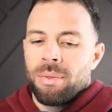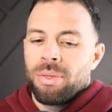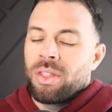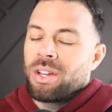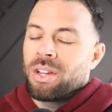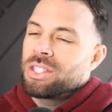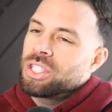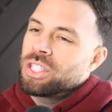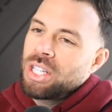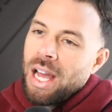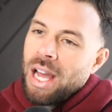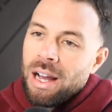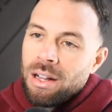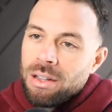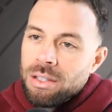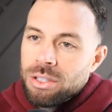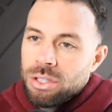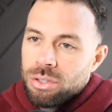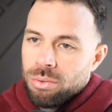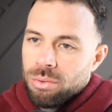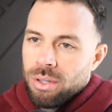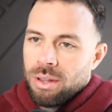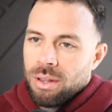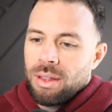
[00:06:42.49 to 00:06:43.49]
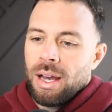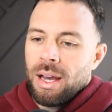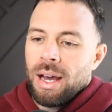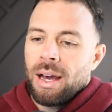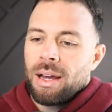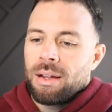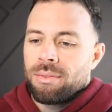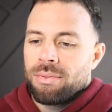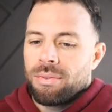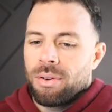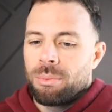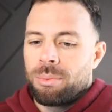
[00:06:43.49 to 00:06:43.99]
The challenge with
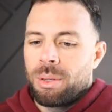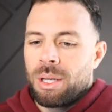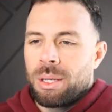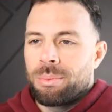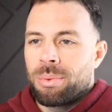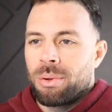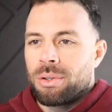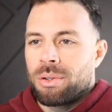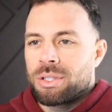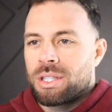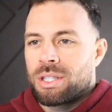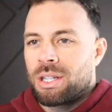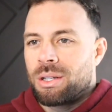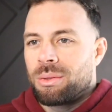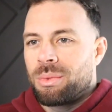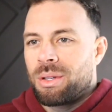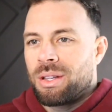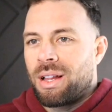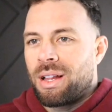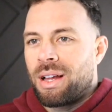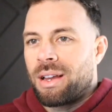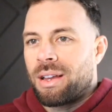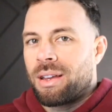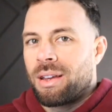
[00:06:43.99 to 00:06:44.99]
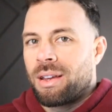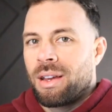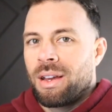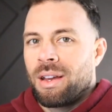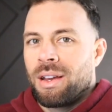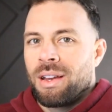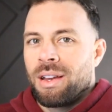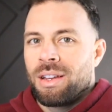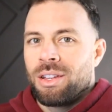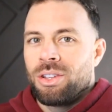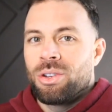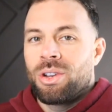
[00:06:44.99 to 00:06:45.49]
that for people is going to be like,
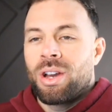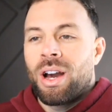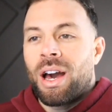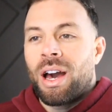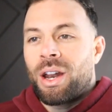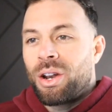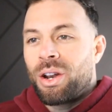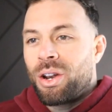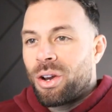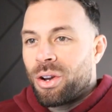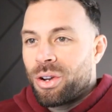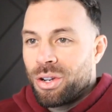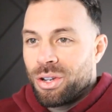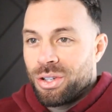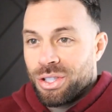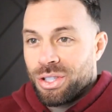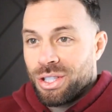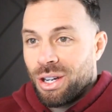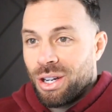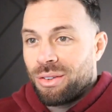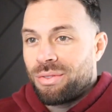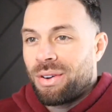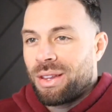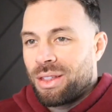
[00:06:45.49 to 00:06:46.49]
you got to know yourself.